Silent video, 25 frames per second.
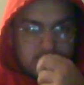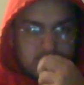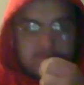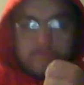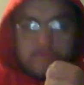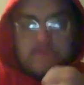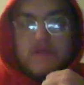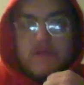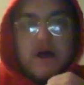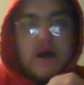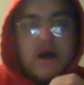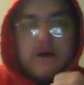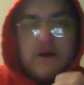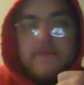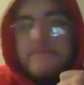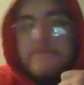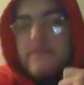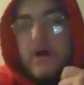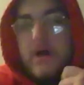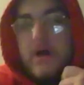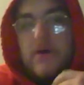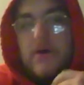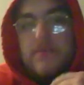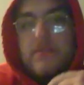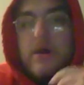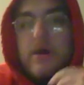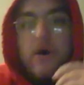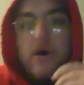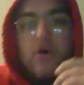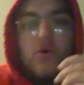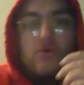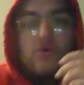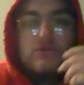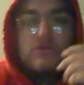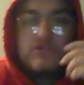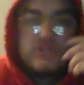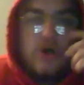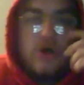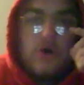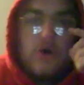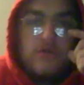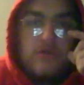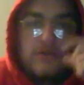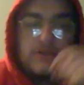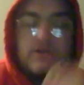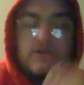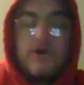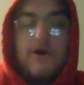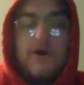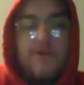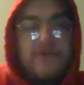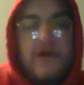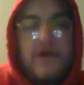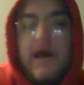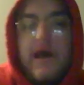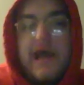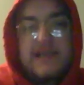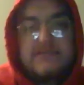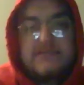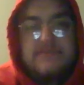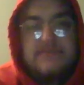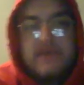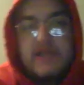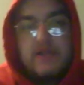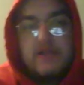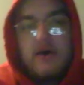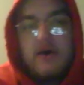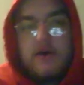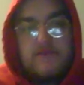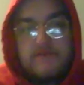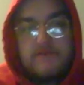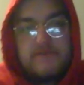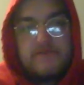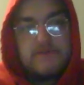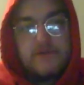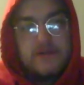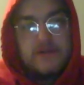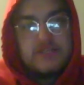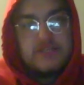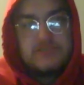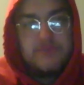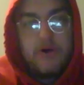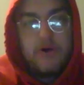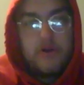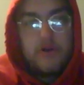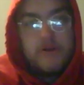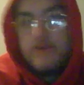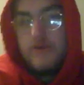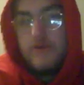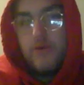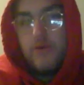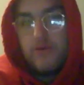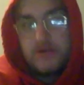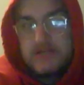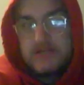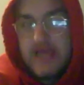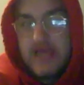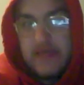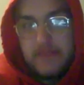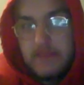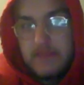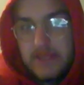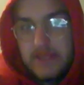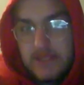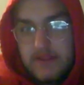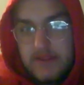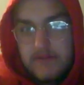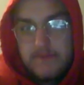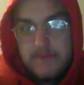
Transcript: No solid contact made off of Chris Martin or Kenley.